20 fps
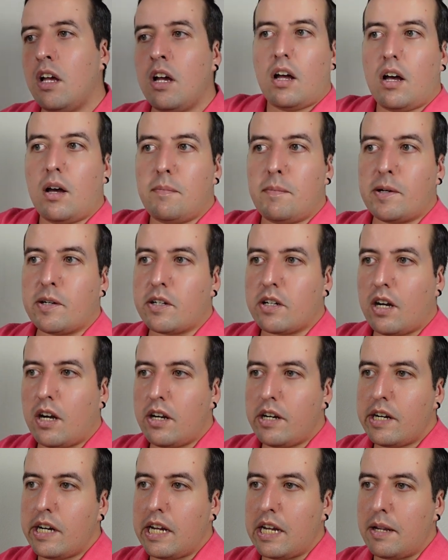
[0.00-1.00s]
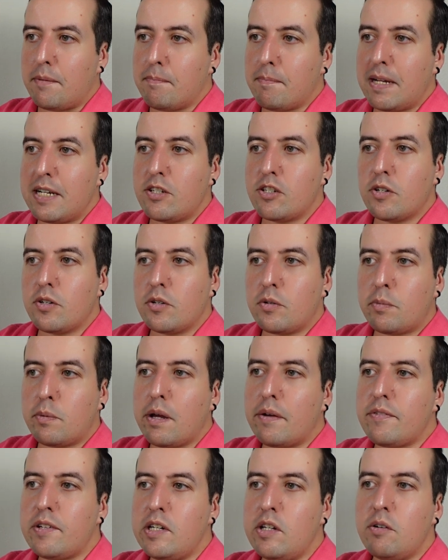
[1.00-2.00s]
On Mercari, my total
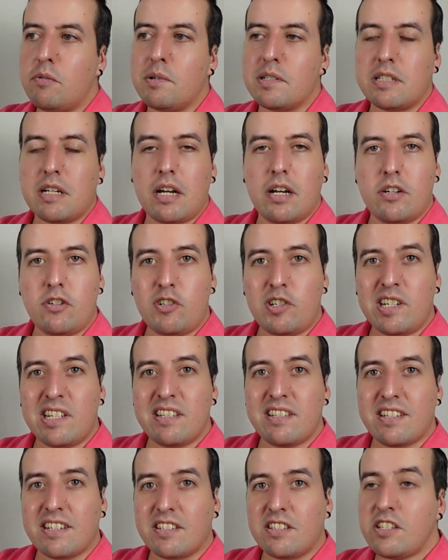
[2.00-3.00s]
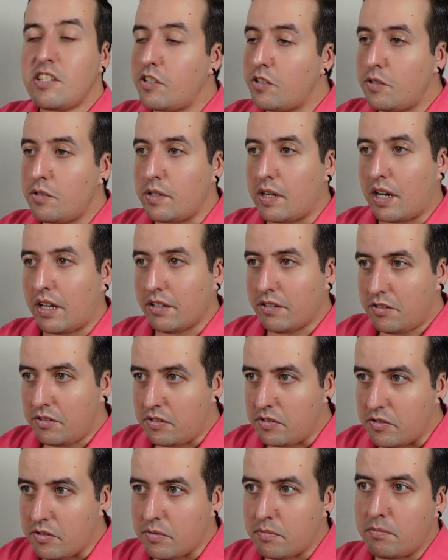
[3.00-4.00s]
revenue was
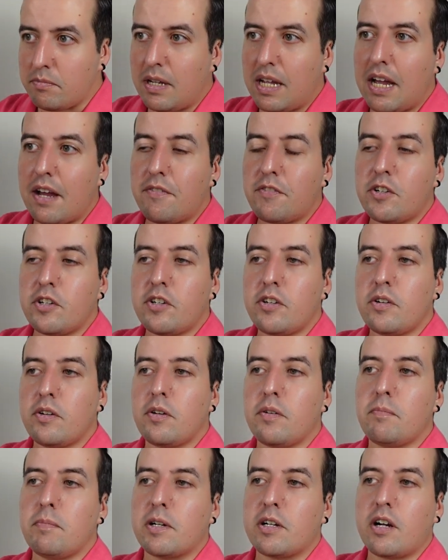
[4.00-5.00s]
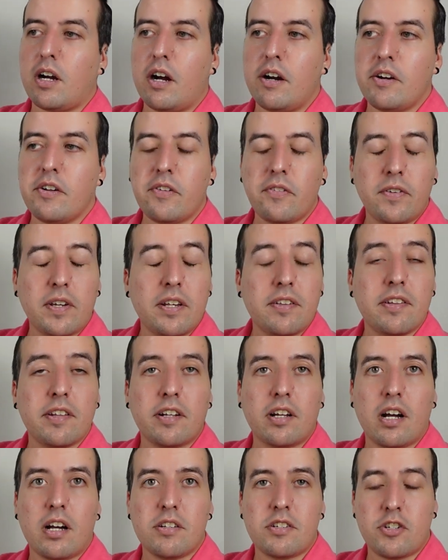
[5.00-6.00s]
$162. After Mercari's fees and the
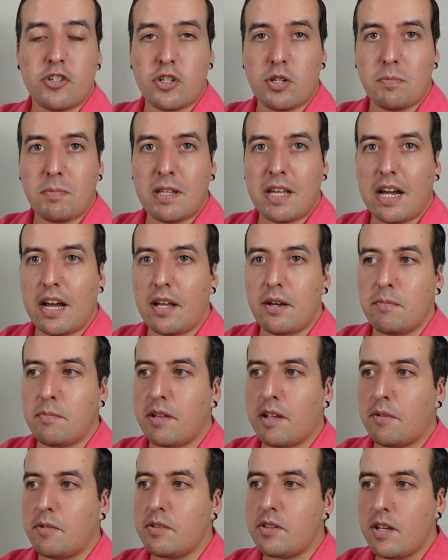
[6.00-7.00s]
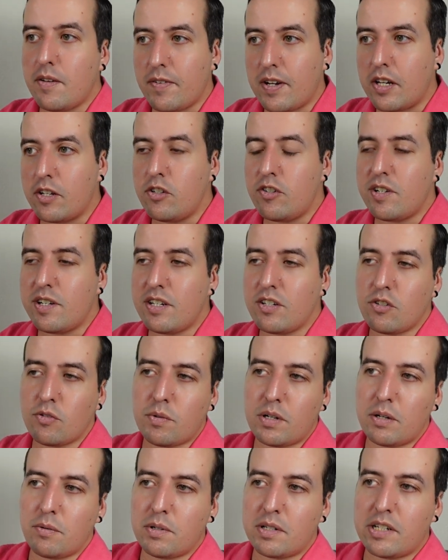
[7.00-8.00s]
cost to ship the items, I received
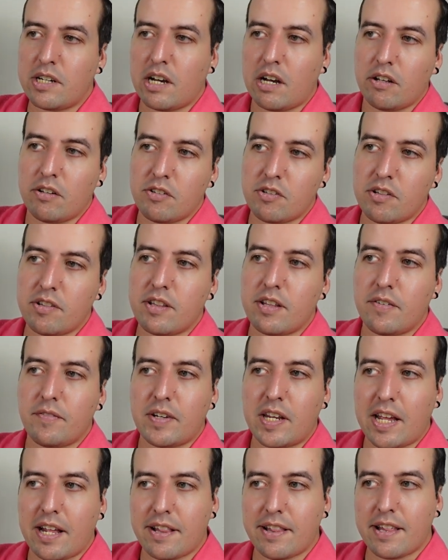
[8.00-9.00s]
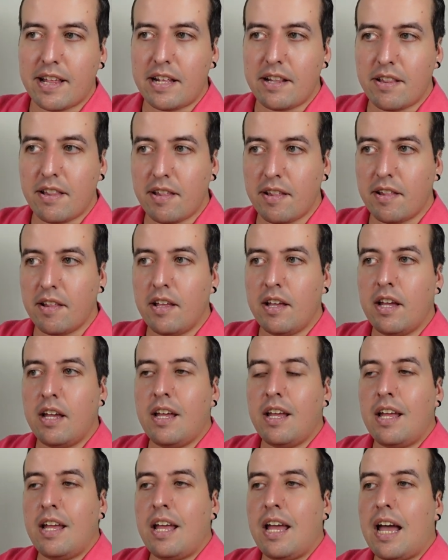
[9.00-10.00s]
$121.78.
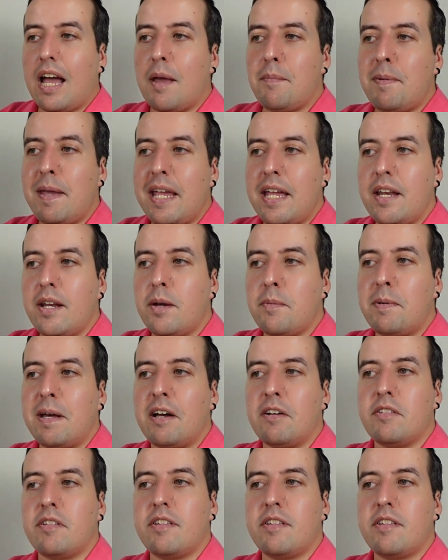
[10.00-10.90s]
I paid about